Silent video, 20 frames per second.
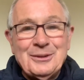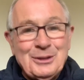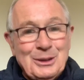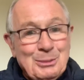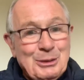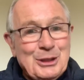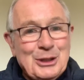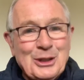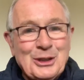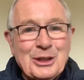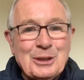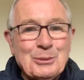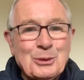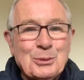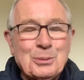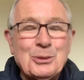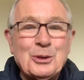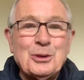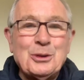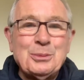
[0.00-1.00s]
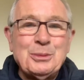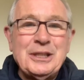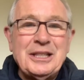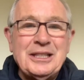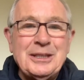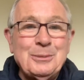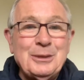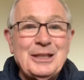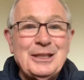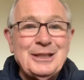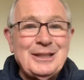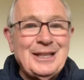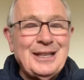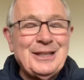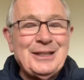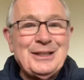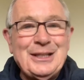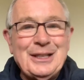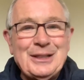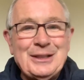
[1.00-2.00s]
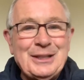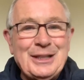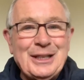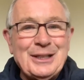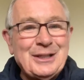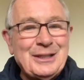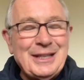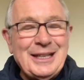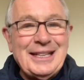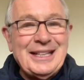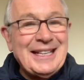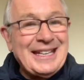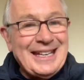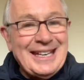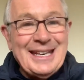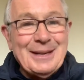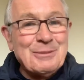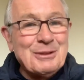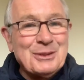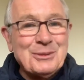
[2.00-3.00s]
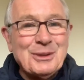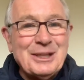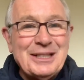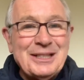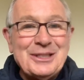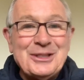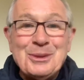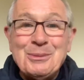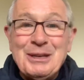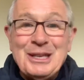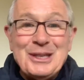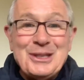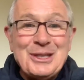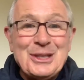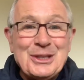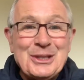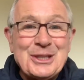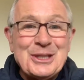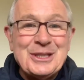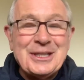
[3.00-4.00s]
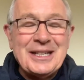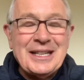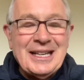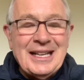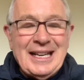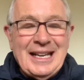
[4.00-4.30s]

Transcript: We'll be talking about Boherbue in a minute. Their day came as well. It's amazing, isn't it?